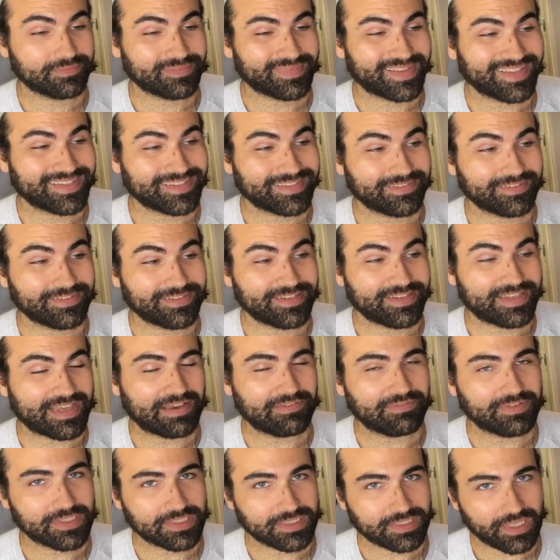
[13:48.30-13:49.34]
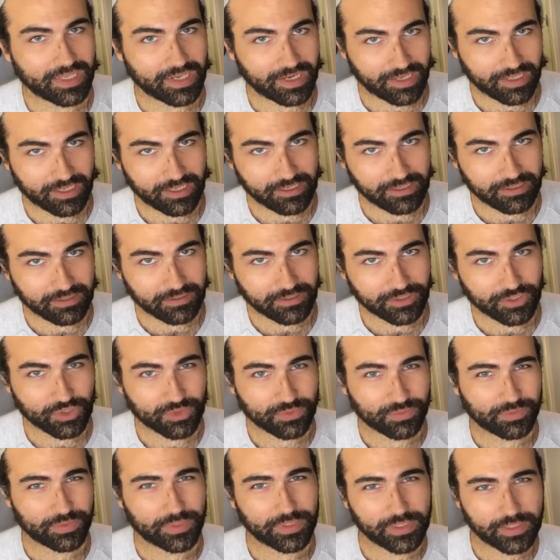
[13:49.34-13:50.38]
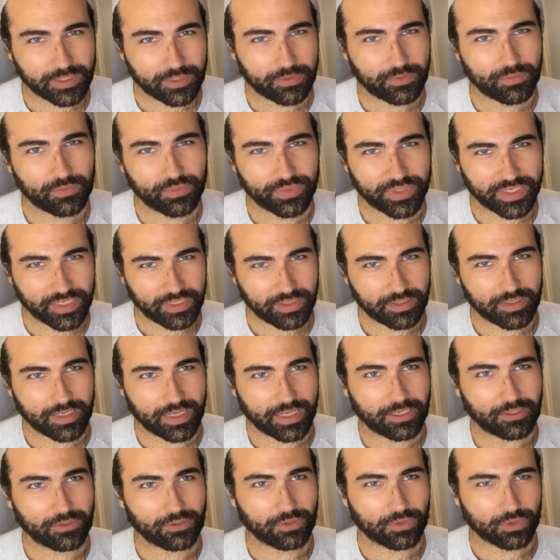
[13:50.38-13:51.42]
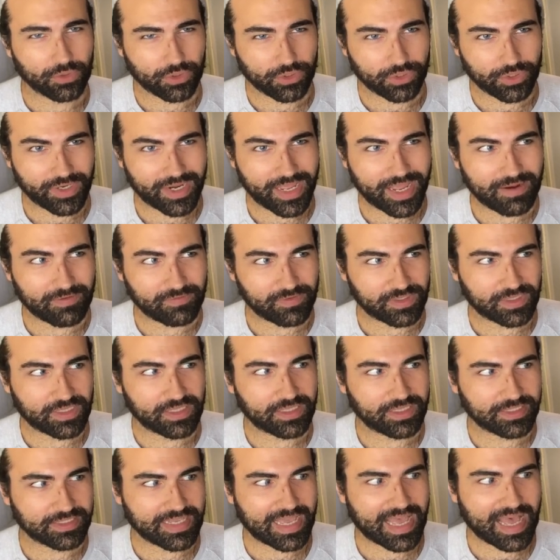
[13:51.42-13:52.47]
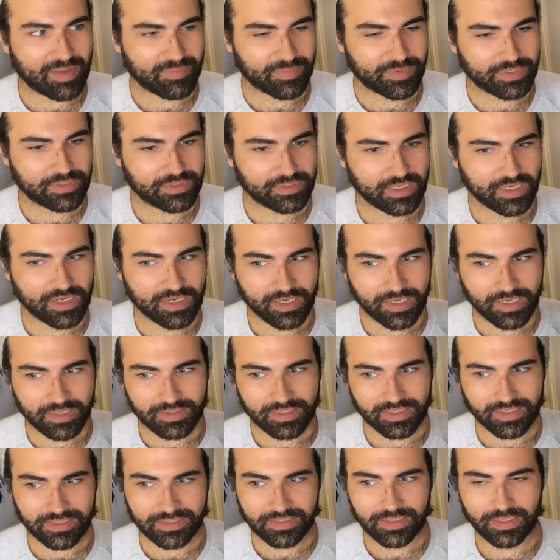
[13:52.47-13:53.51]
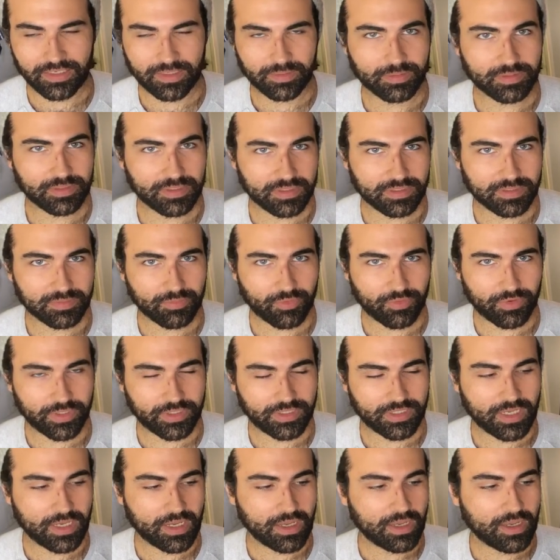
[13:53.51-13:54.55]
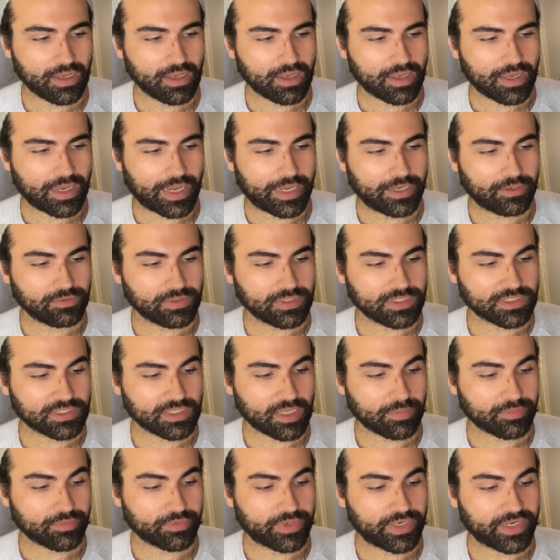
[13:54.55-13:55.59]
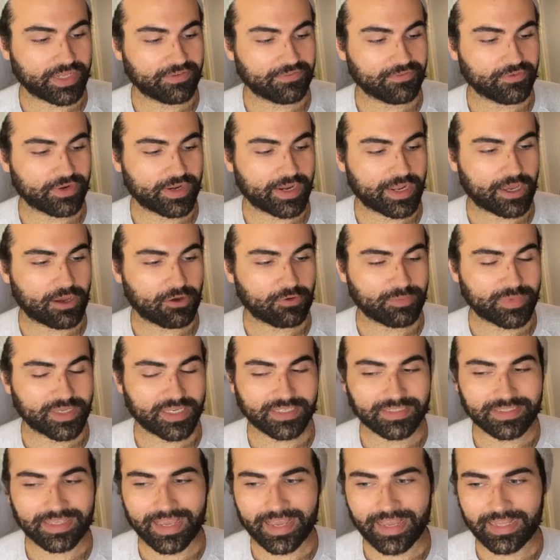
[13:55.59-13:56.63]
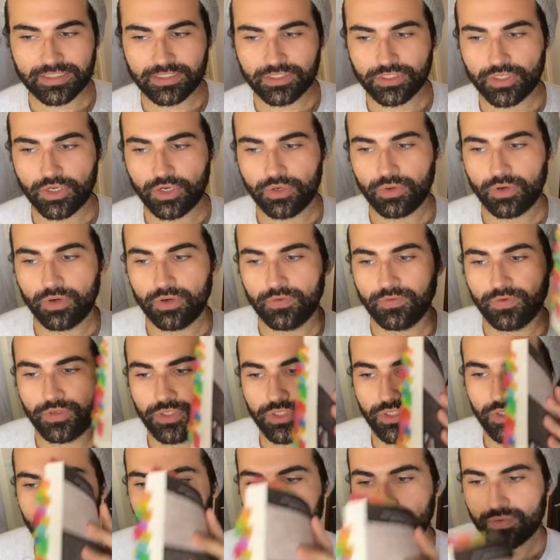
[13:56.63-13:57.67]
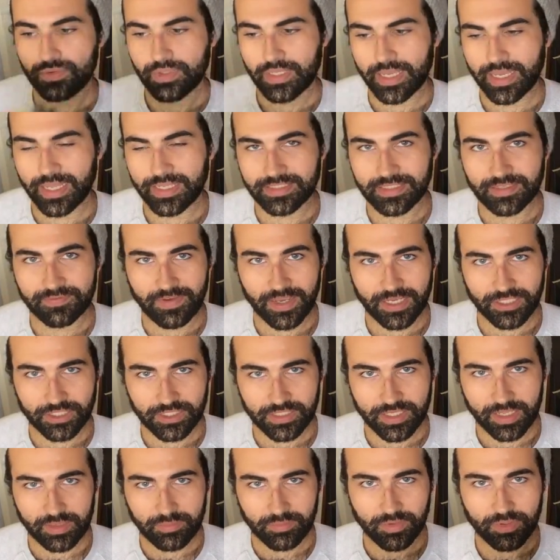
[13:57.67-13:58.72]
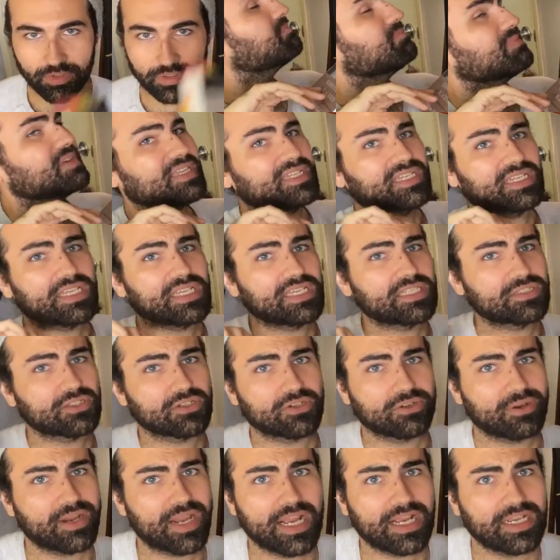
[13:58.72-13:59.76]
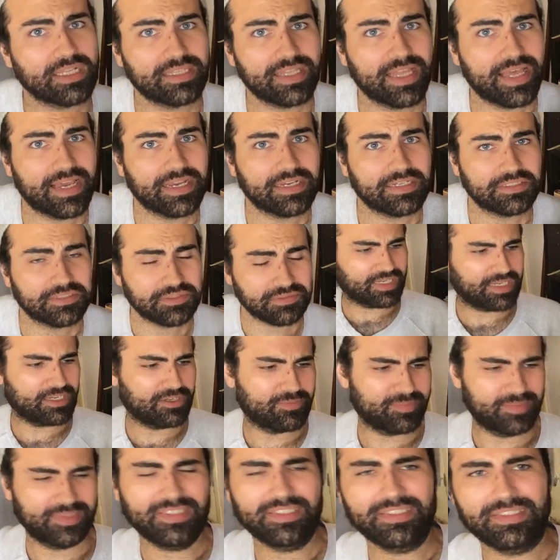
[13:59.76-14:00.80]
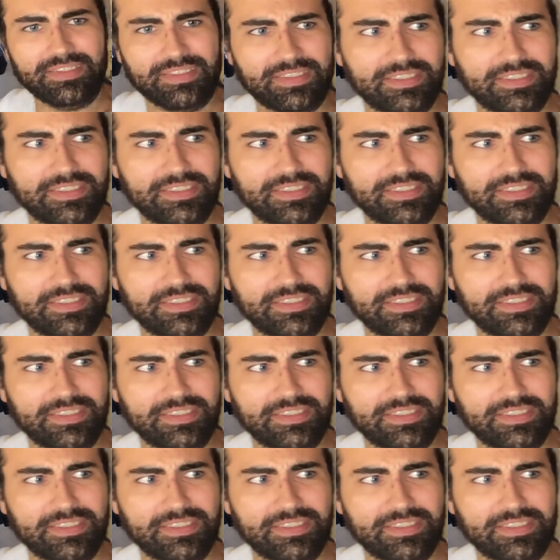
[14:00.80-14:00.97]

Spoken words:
it's devastating to really read and learn everything that's happened that has led up to this point. I only stopped reading it for now because I had to go over to the anti-fascist handbook. My knees are crack-a-lackin'. Oh my god,